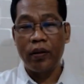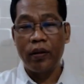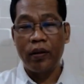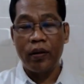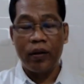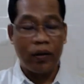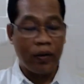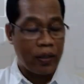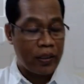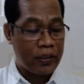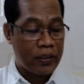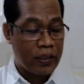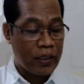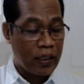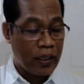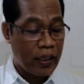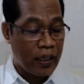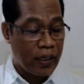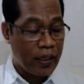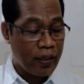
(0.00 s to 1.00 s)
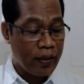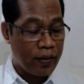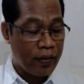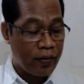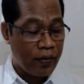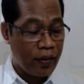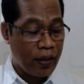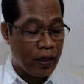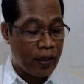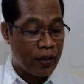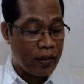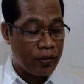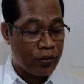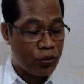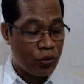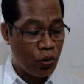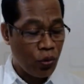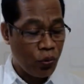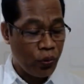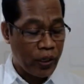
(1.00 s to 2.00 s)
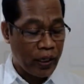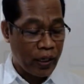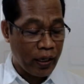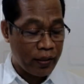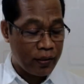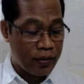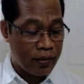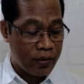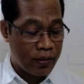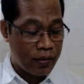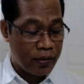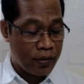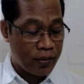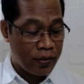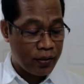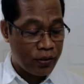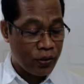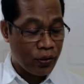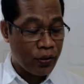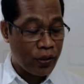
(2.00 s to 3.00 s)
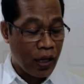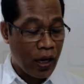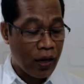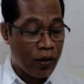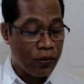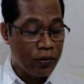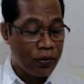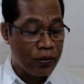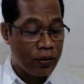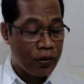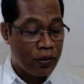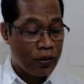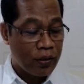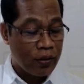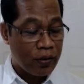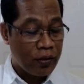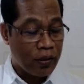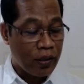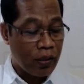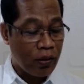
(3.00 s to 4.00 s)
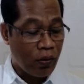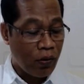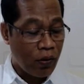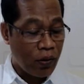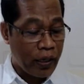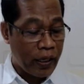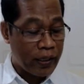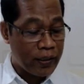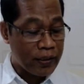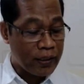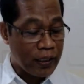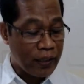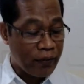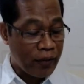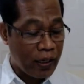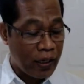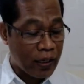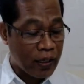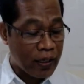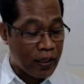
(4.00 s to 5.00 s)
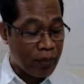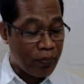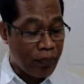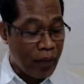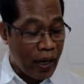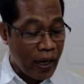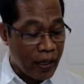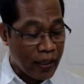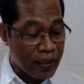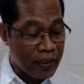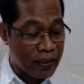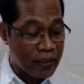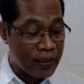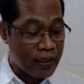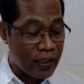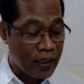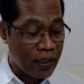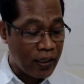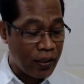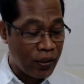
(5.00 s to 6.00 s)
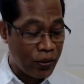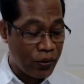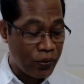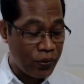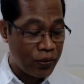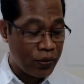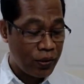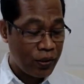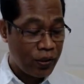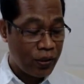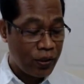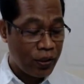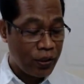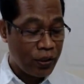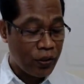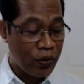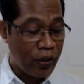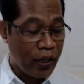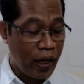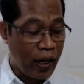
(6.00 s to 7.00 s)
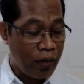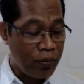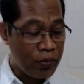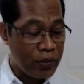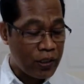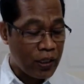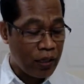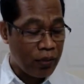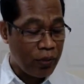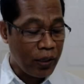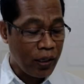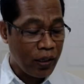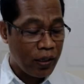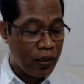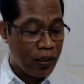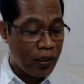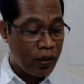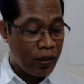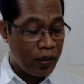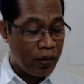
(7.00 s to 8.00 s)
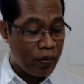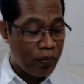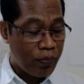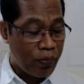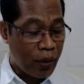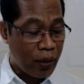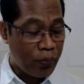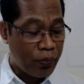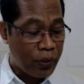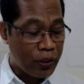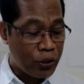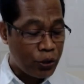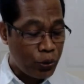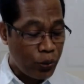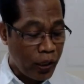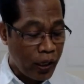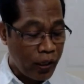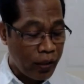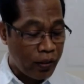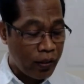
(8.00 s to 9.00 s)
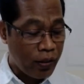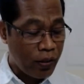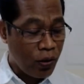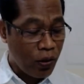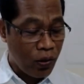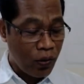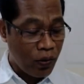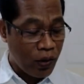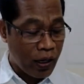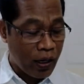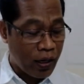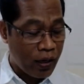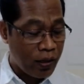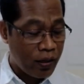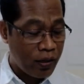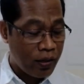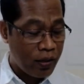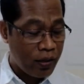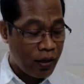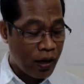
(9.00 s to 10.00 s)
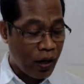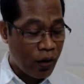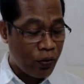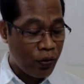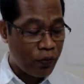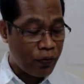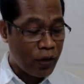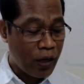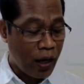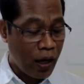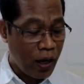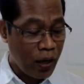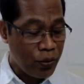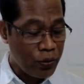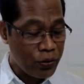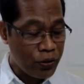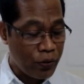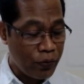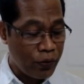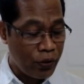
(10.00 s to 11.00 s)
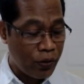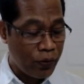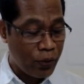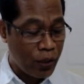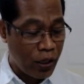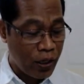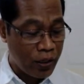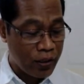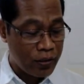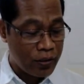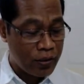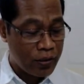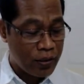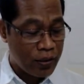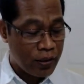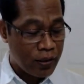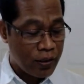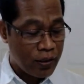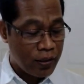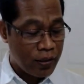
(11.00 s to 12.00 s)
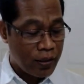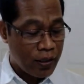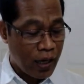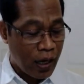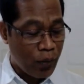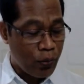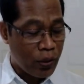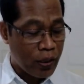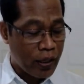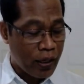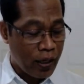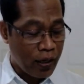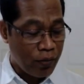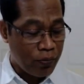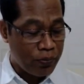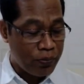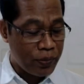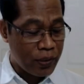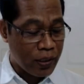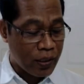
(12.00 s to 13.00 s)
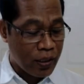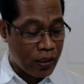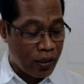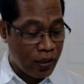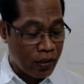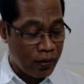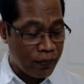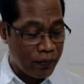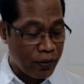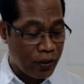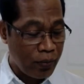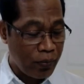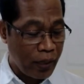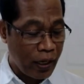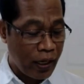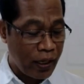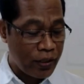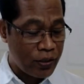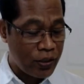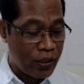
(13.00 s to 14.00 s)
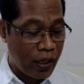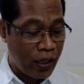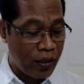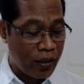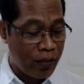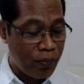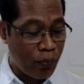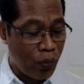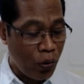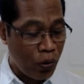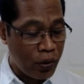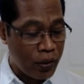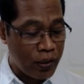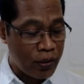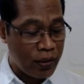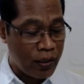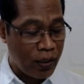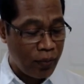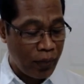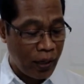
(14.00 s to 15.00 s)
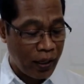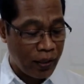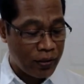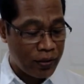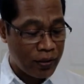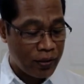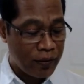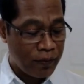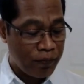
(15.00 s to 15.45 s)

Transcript: Now Assyria, they are so wicked. So now the Lord has given a command concerning you. Your name shall be perpetuated no longer out of the house of your gods. I will cut up the carved image and the molded image.